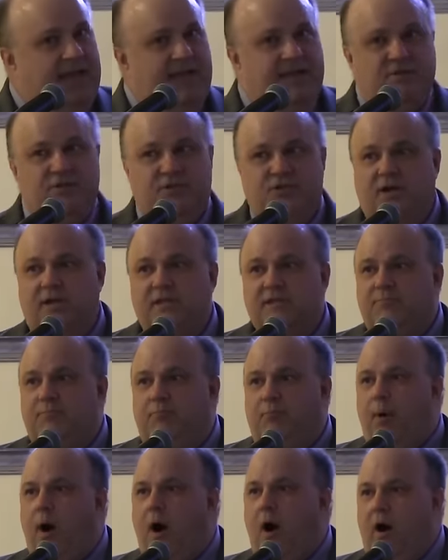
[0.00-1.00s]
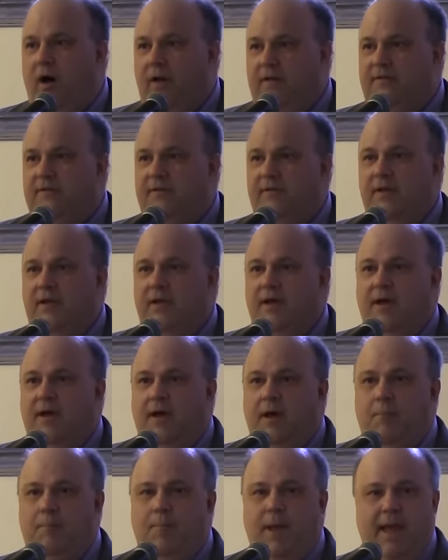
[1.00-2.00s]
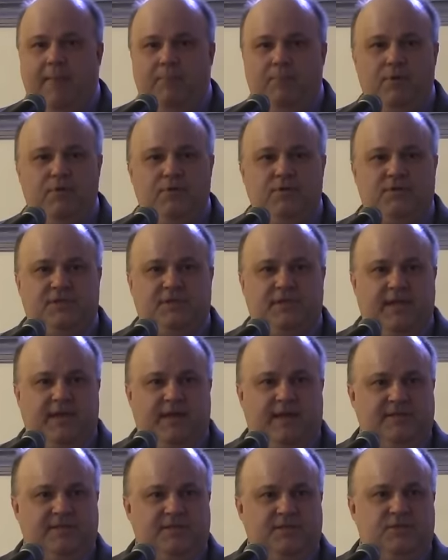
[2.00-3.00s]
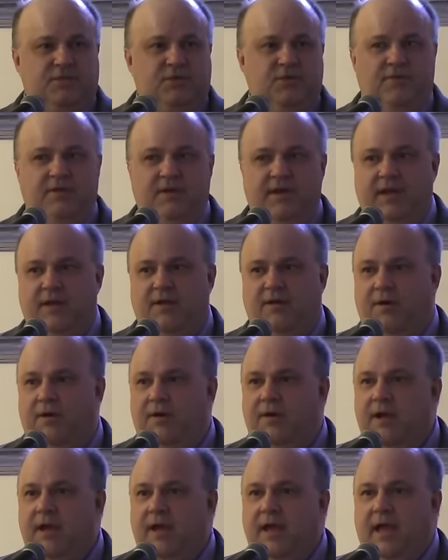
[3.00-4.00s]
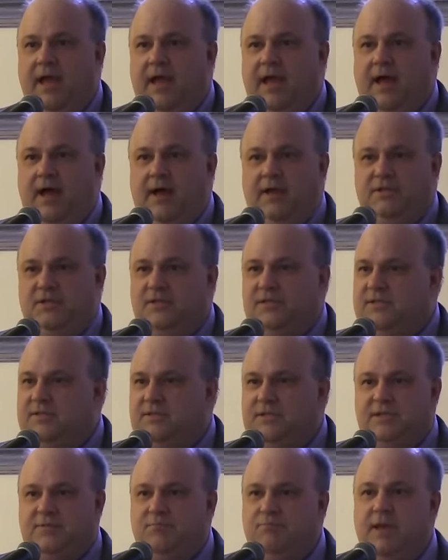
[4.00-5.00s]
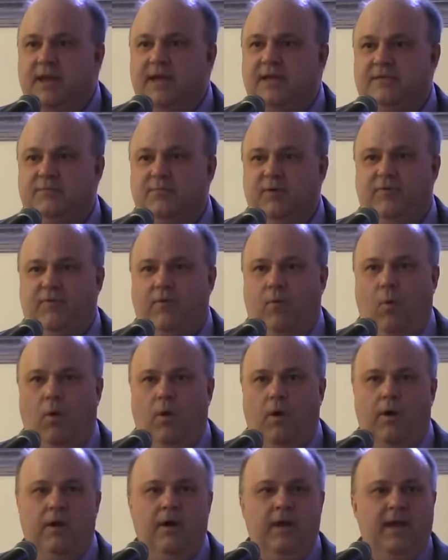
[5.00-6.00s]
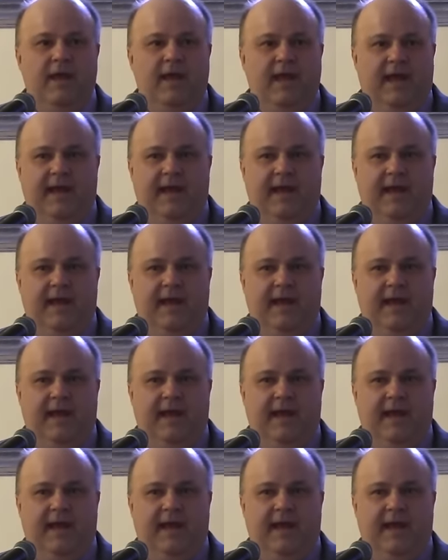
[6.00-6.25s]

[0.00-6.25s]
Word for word: He had just bought a bamboo stick as a souvenir uh, just just minutes before.